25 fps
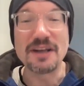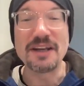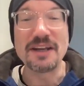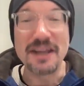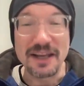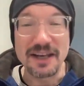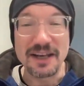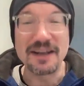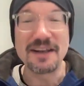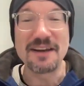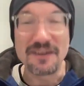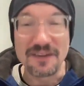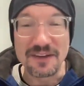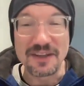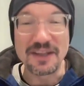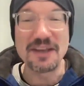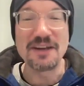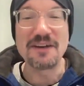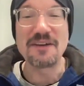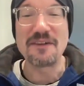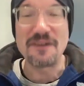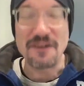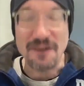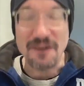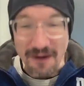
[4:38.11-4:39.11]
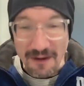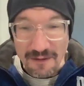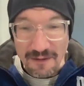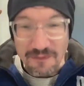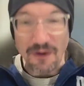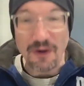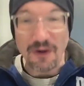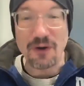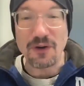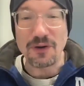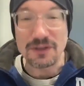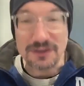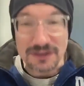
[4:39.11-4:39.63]
hitting leader of
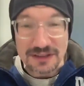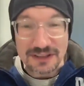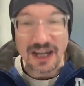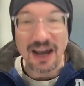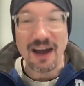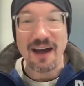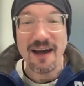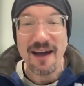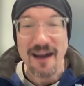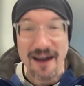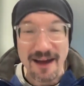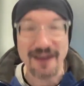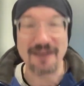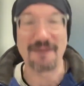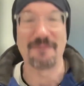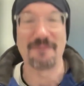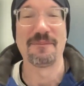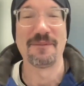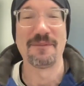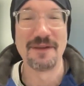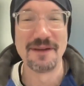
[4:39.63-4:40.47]
all time.